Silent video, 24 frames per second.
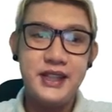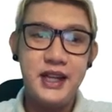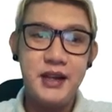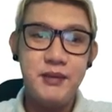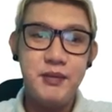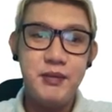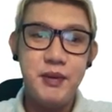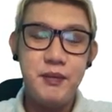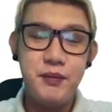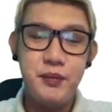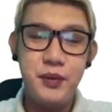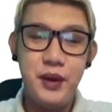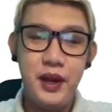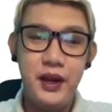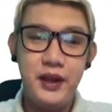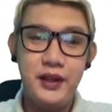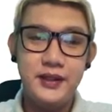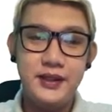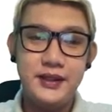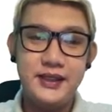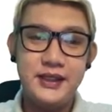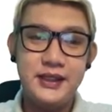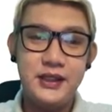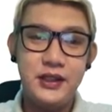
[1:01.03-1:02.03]
cell
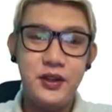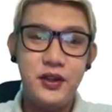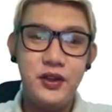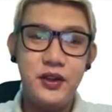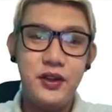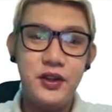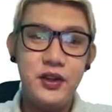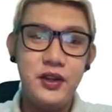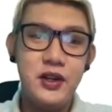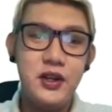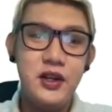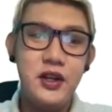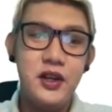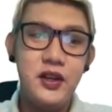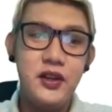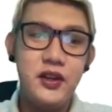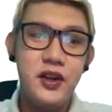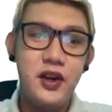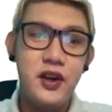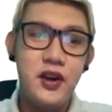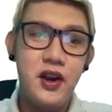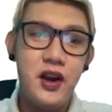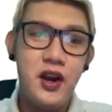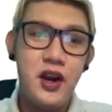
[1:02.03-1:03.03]
membranes.
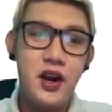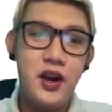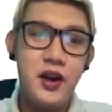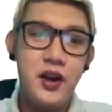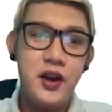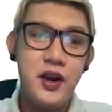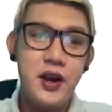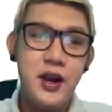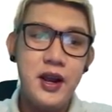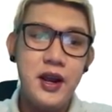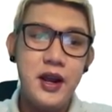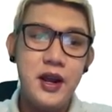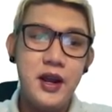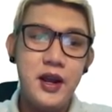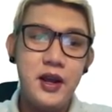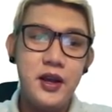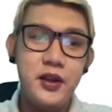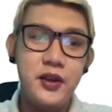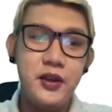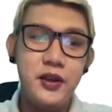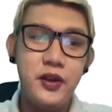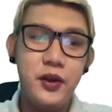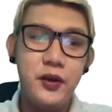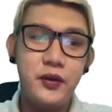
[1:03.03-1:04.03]
There are
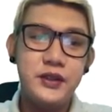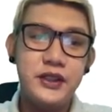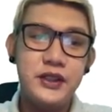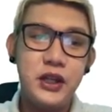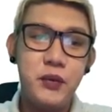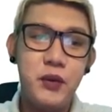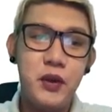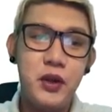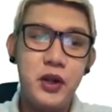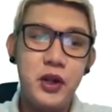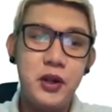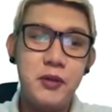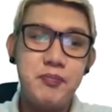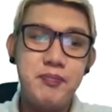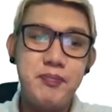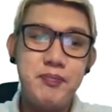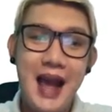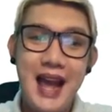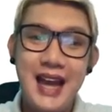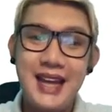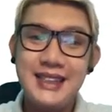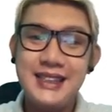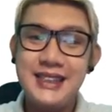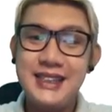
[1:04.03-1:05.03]
those that we call
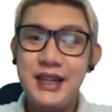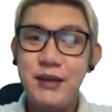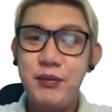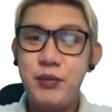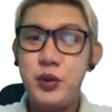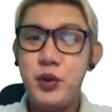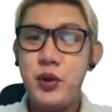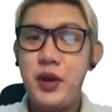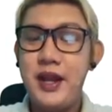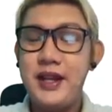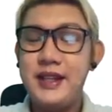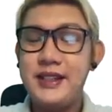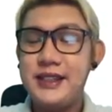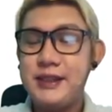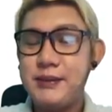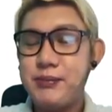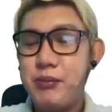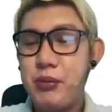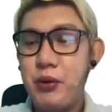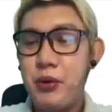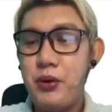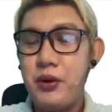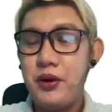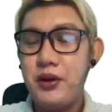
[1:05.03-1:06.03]
passive
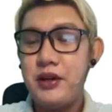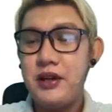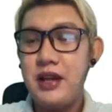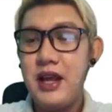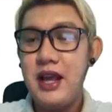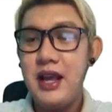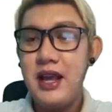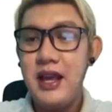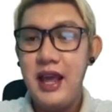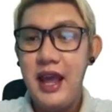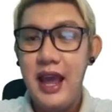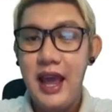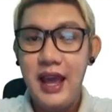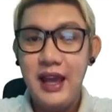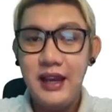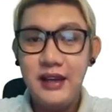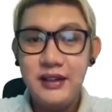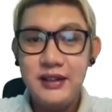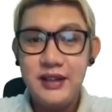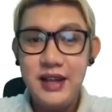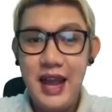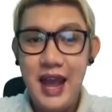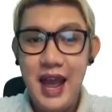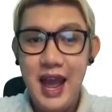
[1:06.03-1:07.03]
transport
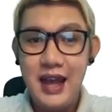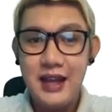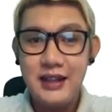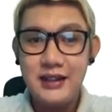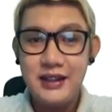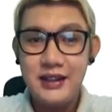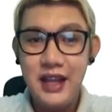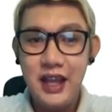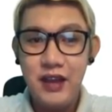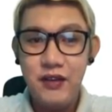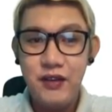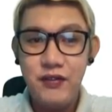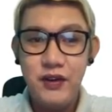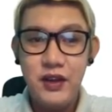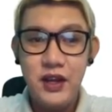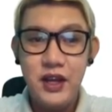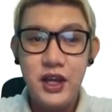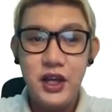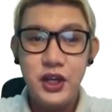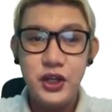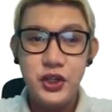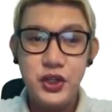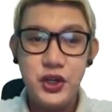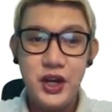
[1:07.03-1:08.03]
and active
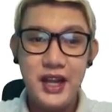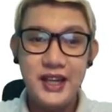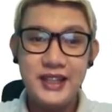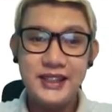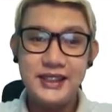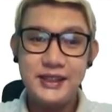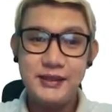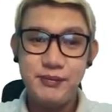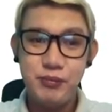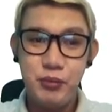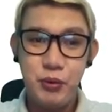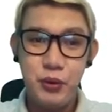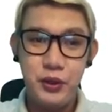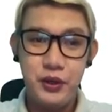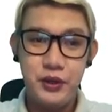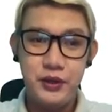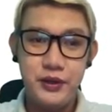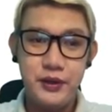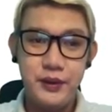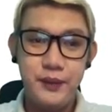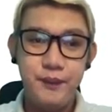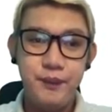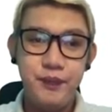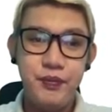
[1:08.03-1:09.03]

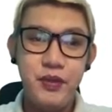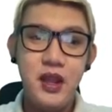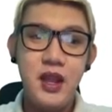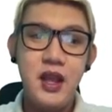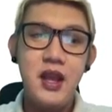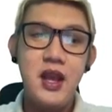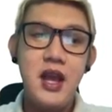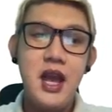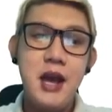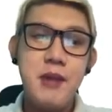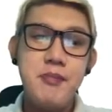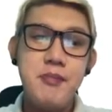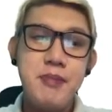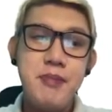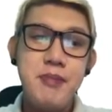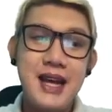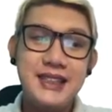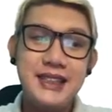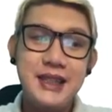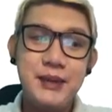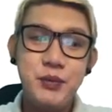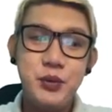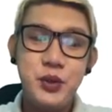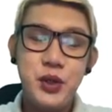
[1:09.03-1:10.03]
transport.
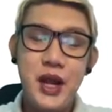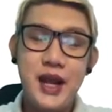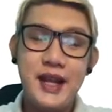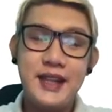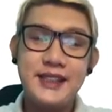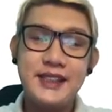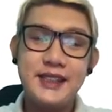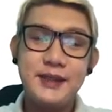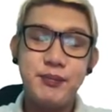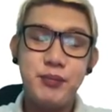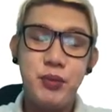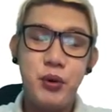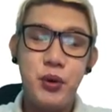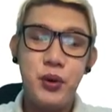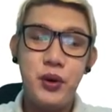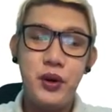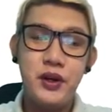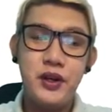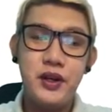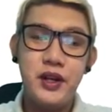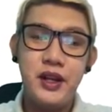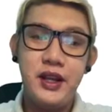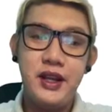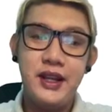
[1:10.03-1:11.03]
Passive
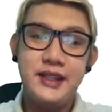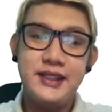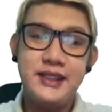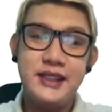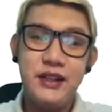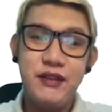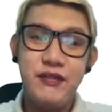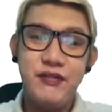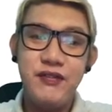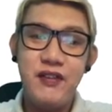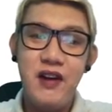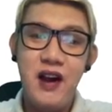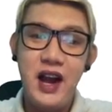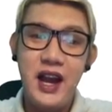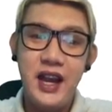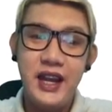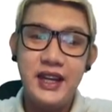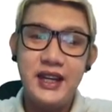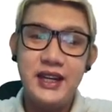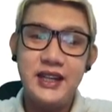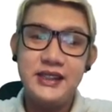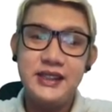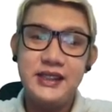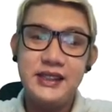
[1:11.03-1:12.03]
transport is
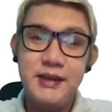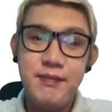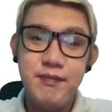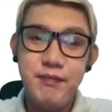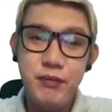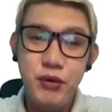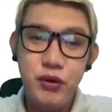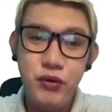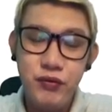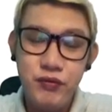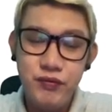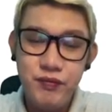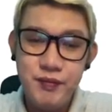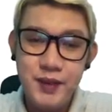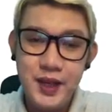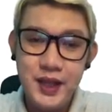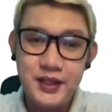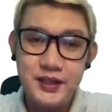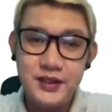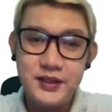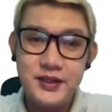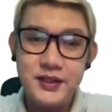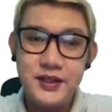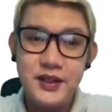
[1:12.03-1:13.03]
defined as the
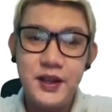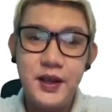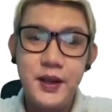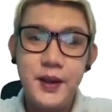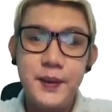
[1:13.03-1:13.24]
movement